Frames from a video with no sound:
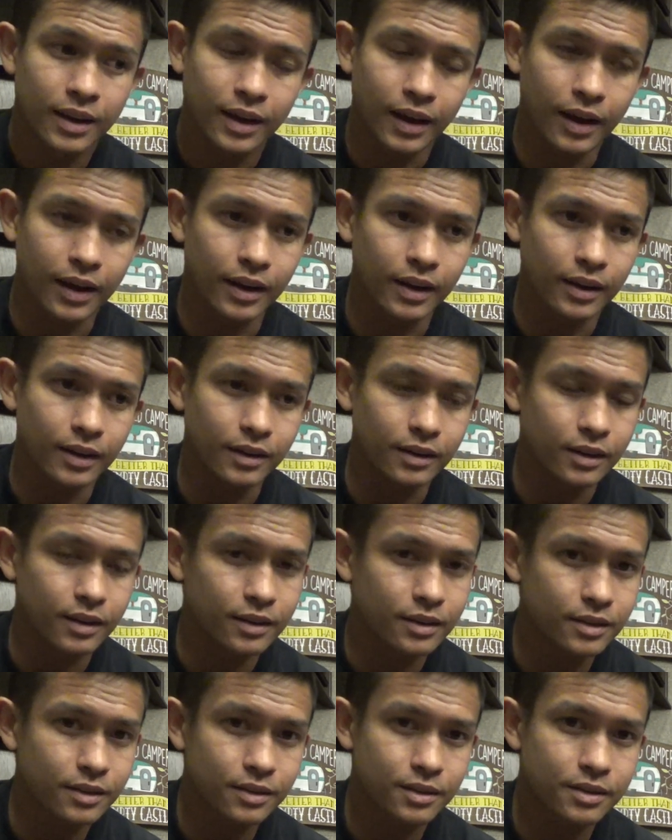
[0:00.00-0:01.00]
and
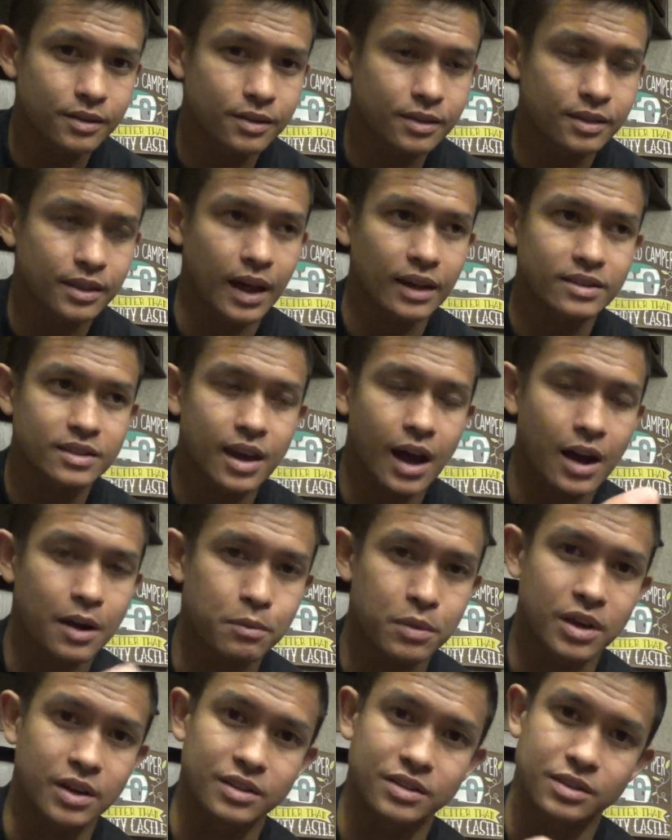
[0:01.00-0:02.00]
that's got to
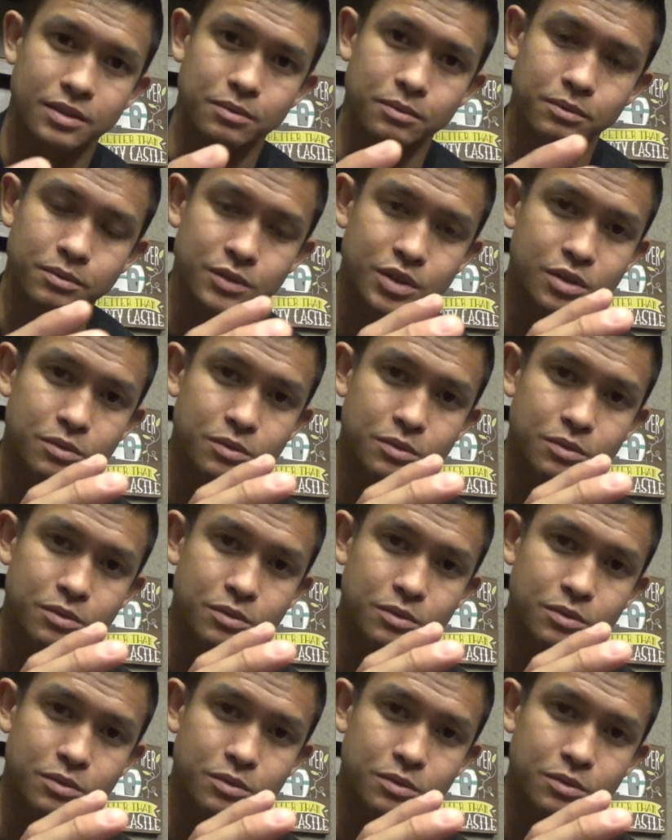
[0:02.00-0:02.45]
be some